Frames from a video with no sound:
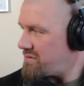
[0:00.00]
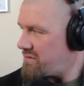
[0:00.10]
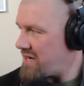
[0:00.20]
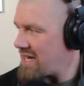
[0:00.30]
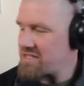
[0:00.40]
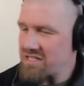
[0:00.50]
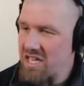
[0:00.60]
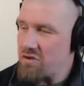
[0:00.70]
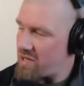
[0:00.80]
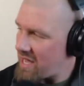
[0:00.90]
And not to
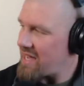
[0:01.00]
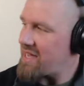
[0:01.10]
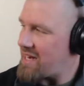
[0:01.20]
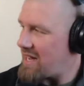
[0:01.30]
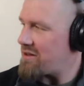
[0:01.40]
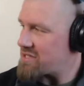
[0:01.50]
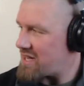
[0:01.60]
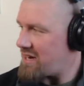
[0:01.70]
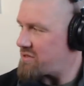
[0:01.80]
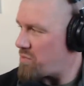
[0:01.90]
say you can't get it
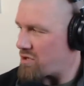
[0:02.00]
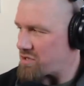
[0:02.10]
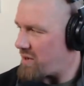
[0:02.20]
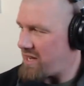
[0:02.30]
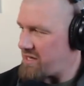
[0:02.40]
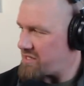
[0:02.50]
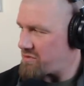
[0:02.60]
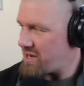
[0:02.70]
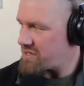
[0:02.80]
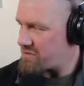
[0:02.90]
outside of sports by any
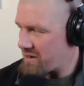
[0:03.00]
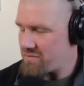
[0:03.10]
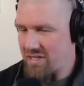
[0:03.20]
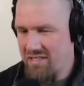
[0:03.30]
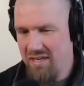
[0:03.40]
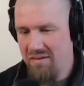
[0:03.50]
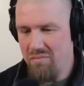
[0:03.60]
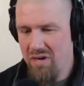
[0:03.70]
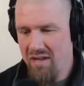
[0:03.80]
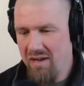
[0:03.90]
stretch, right? But uh,
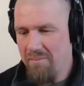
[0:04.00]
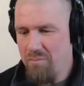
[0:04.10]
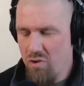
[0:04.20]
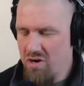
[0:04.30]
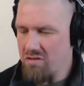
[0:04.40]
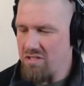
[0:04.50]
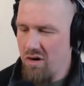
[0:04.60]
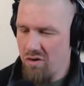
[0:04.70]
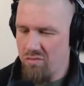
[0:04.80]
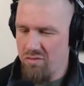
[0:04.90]
but we're
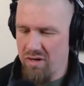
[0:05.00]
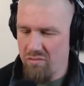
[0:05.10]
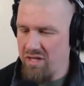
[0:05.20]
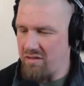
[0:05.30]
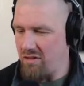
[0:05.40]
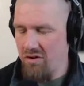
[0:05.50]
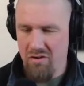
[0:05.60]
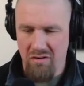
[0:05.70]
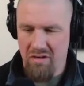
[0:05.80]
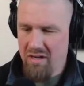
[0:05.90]
dove we
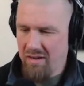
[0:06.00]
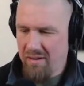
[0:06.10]
learn.